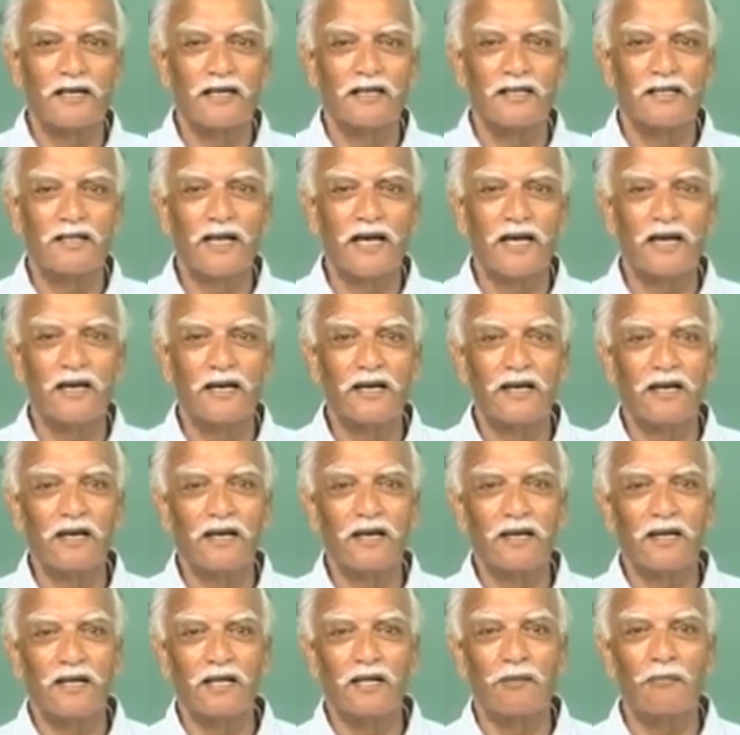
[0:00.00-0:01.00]

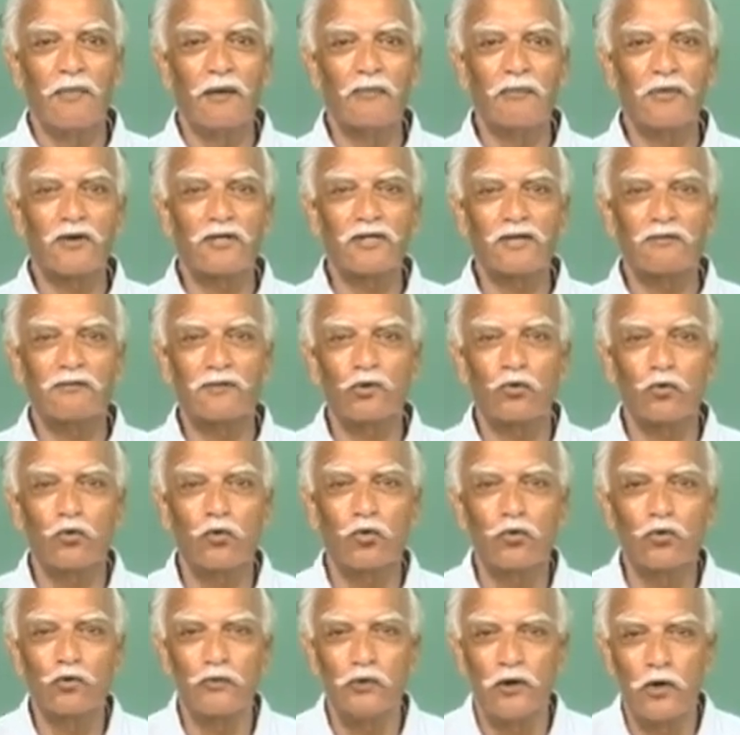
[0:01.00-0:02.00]
then the members of the
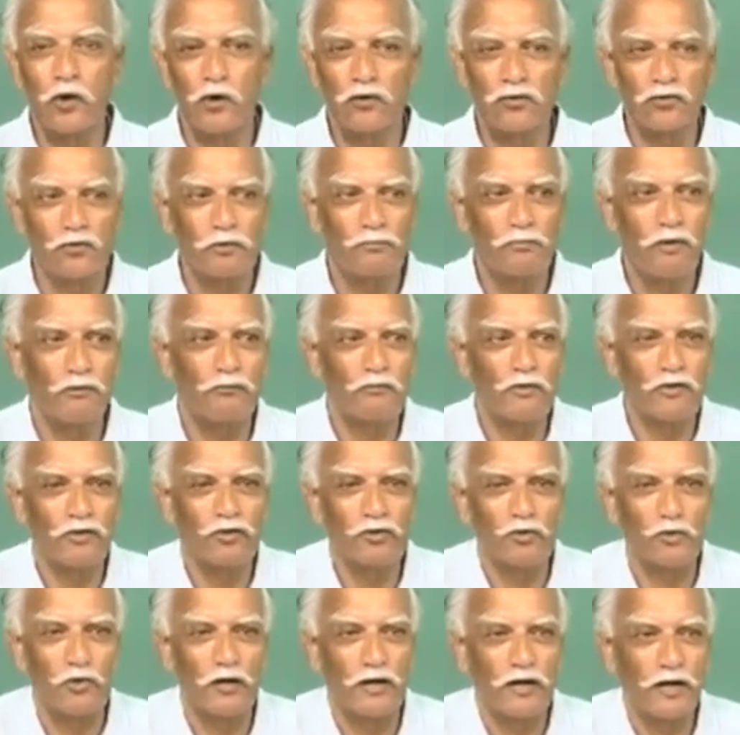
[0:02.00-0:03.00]
UR were also members
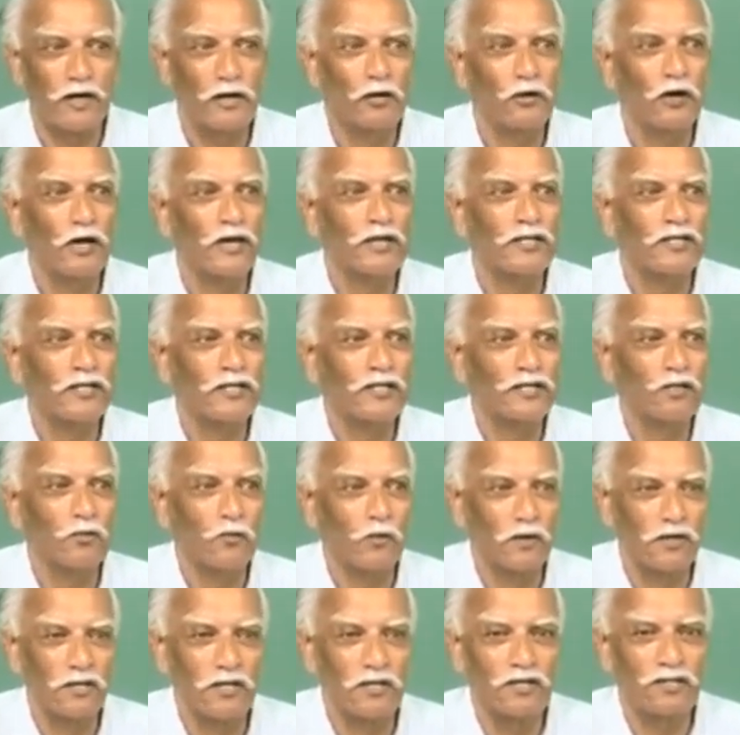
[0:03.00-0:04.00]
who were regulating the
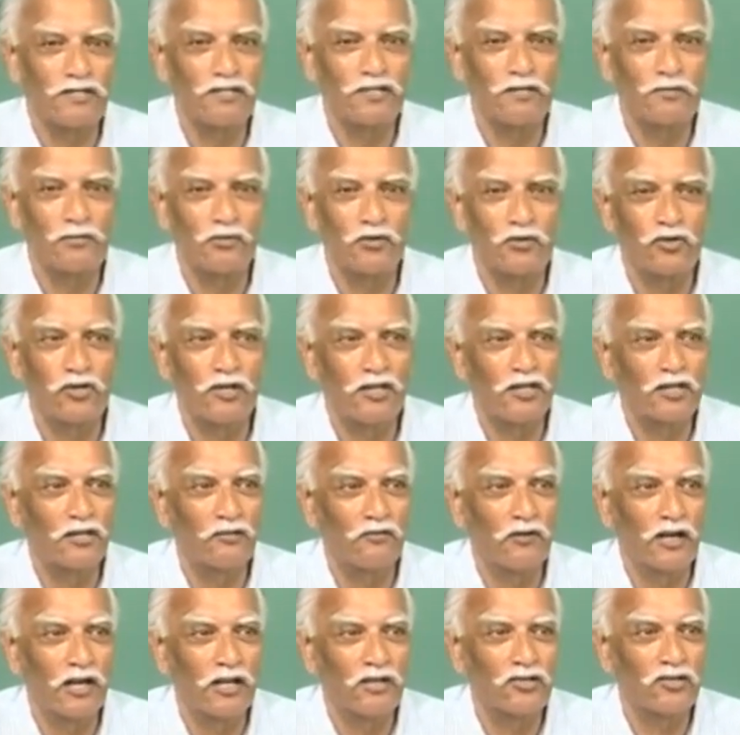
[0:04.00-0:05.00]
water distribution in the
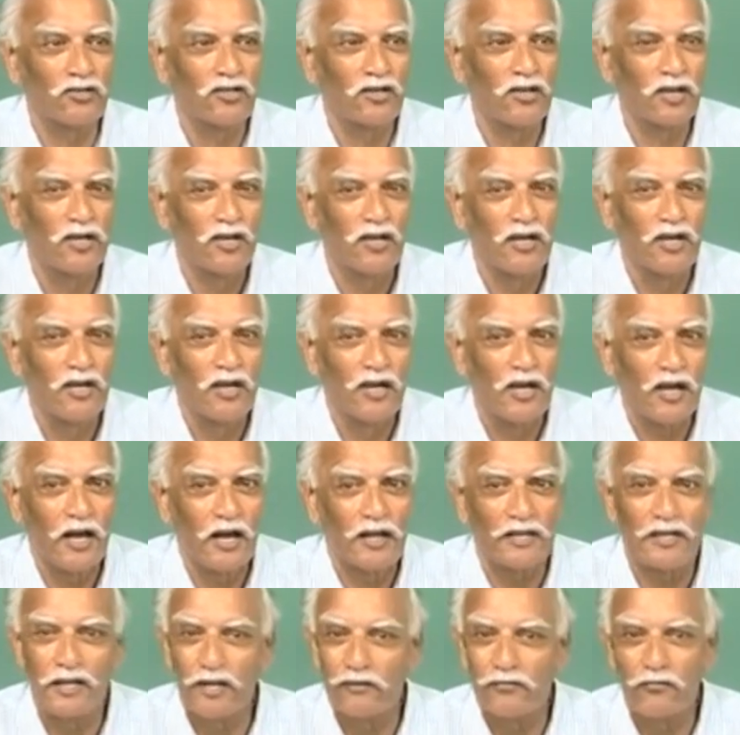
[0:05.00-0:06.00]
village
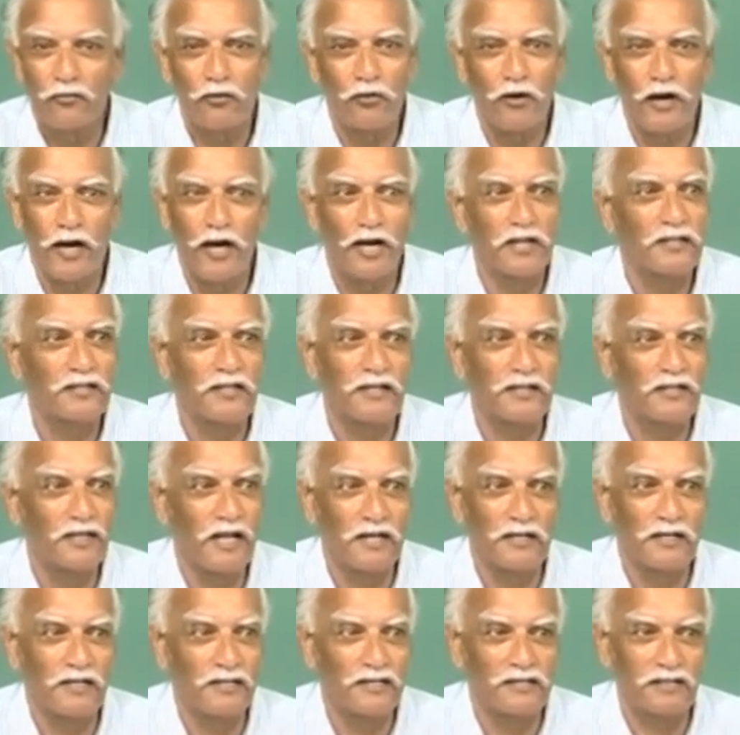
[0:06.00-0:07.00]
and therefore, anything
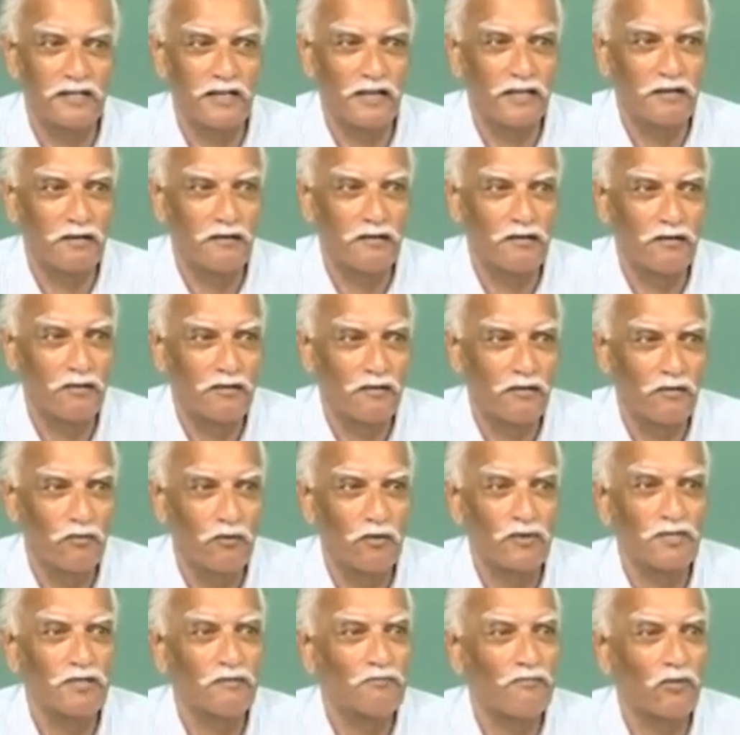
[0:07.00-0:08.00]
that they said
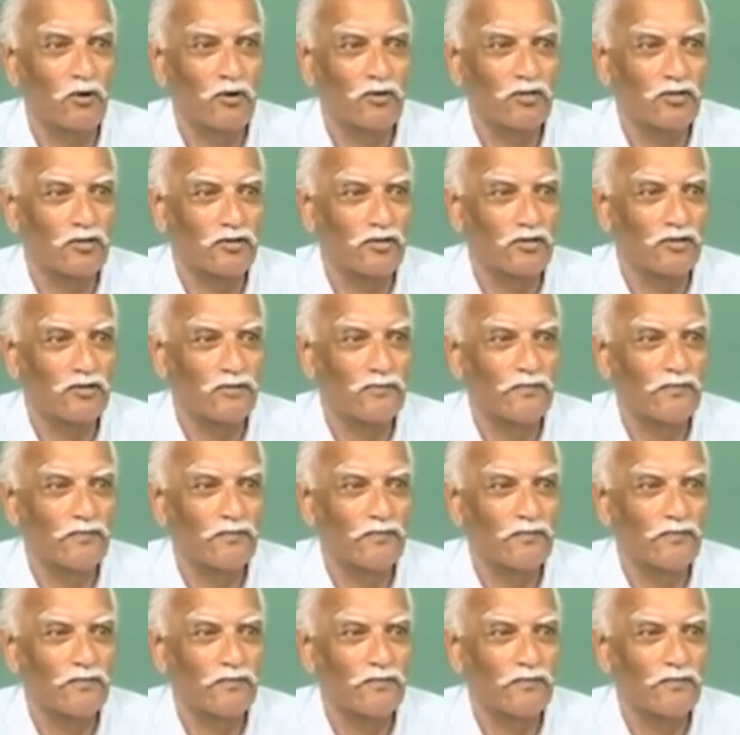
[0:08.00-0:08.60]
was important.